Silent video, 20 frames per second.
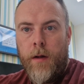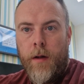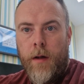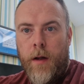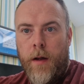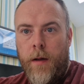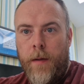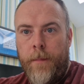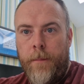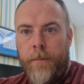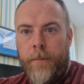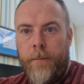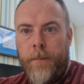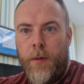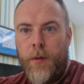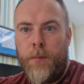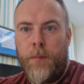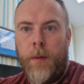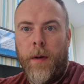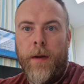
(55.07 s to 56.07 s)

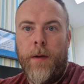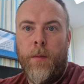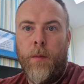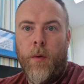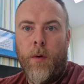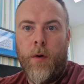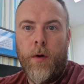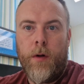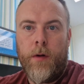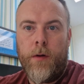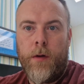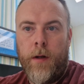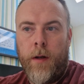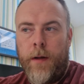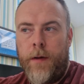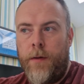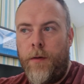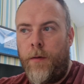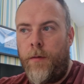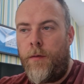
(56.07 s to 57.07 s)
There's plenty of water to
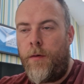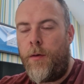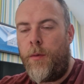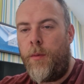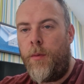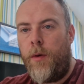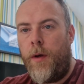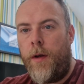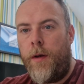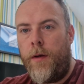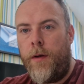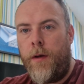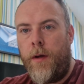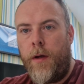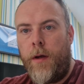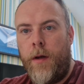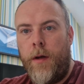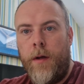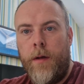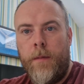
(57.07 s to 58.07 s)
collect en route,
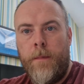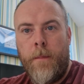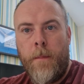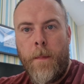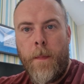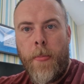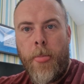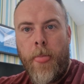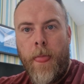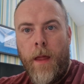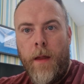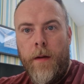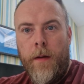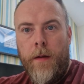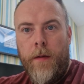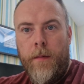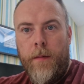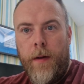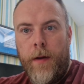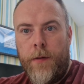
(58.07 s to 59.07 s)
and
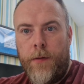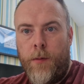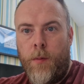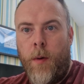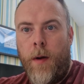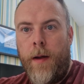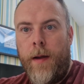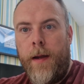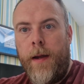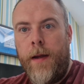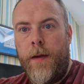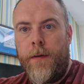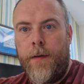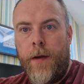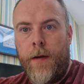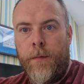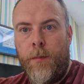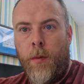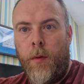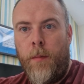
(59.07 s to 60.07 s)
it's quite easy.
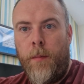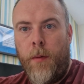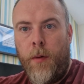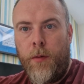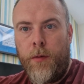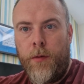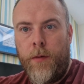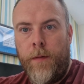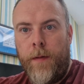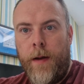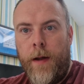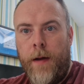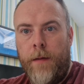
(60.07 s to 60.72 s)
I've walked most of it.